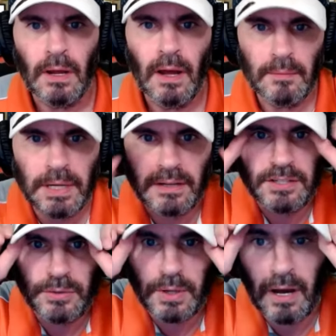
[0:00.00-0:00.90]
I'm going to
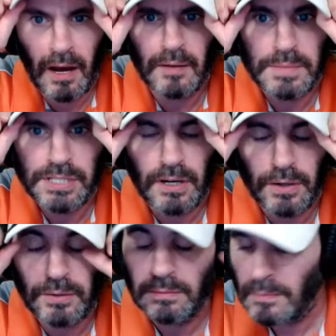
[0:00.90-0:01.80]
do a calm
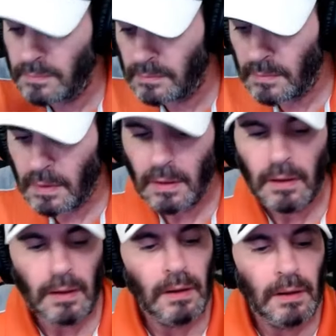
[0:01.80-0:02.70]
show.
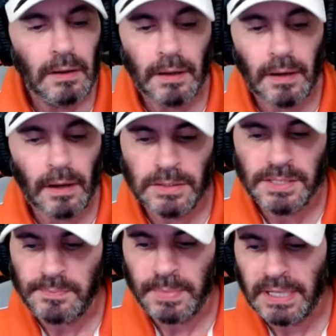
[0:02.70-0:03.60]
You know,
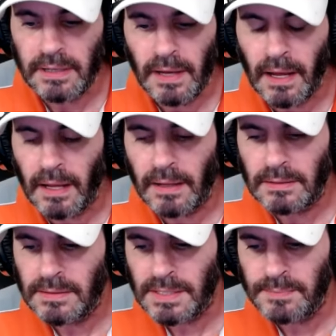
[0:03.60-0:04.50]
just be
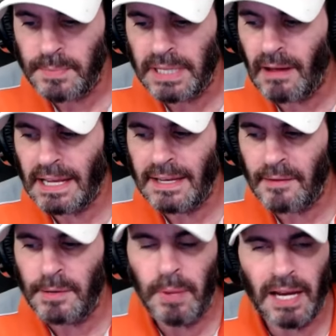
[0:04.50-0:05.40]
like
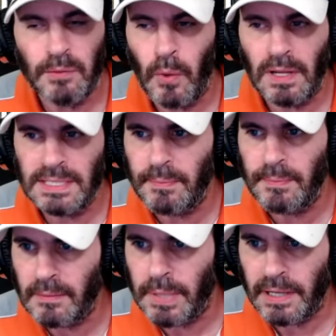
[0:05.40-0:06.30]
everybody wants me
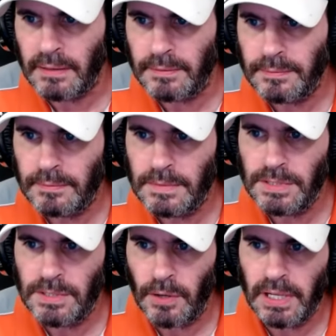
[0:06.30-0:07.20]
to be.
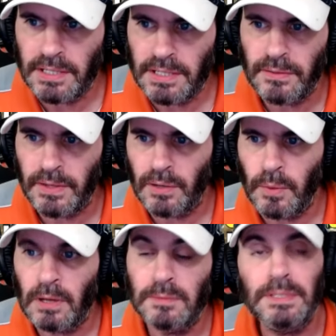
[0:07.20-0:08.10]
Tony Introvert,
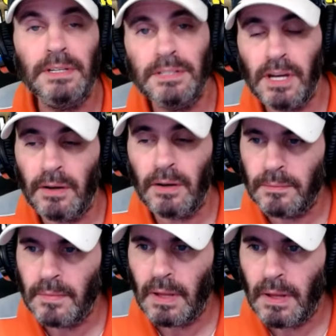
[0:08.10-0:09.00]
welcome to the show.
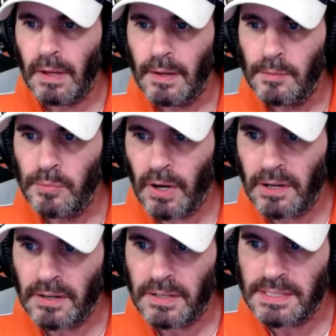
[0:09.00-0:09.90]

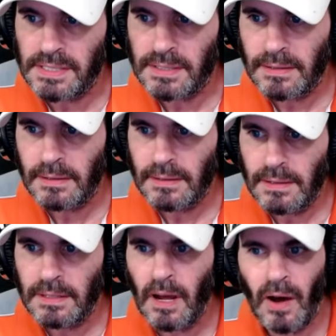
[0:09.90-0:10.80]
Brookers.
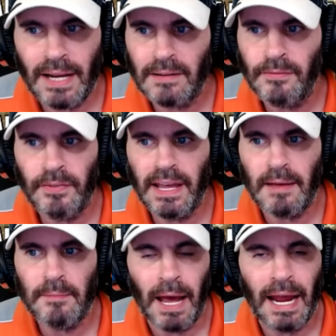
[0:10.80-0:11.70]
No, I didn't forget
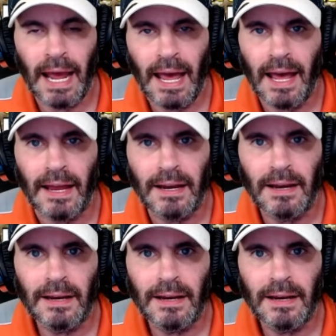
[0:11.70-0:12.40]
my hat.